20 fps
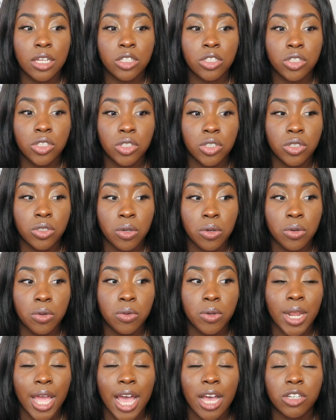
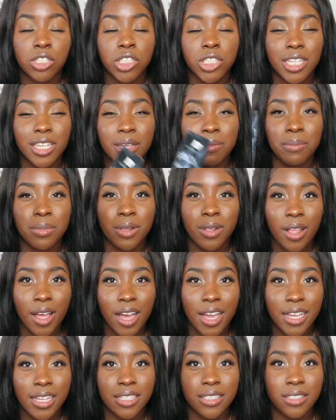showed how she
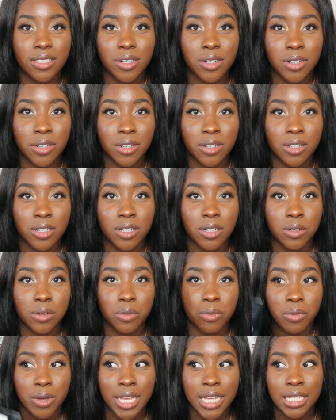applies her
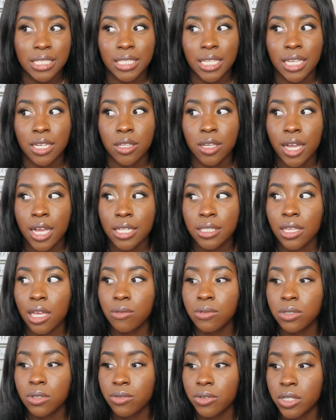wigs. And you guys, I
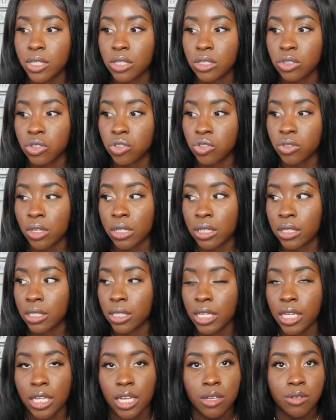was over here
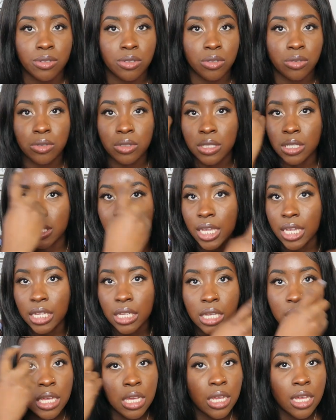struggling. I was using like
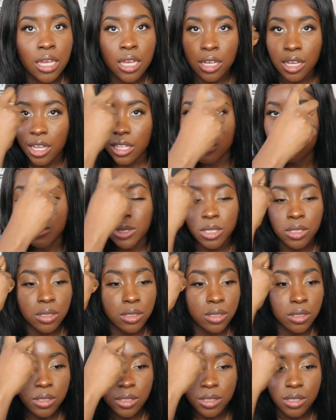Got
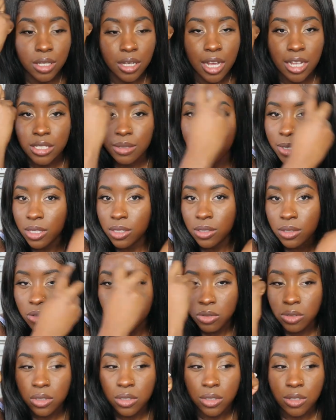To Be
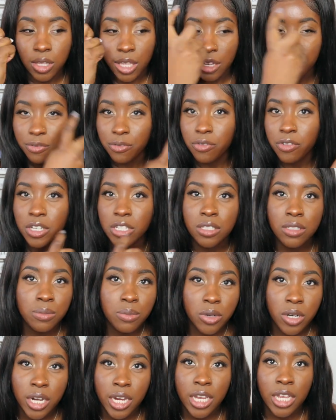Glued like freeze
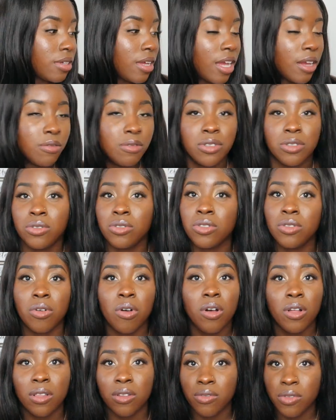spray. I was using
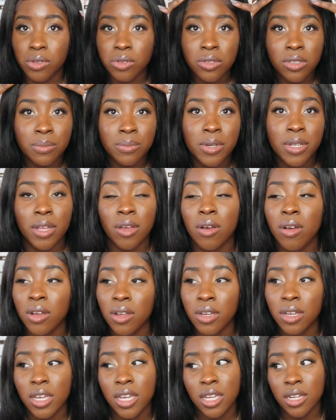all of those to put
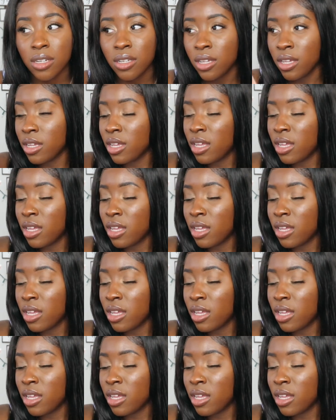on,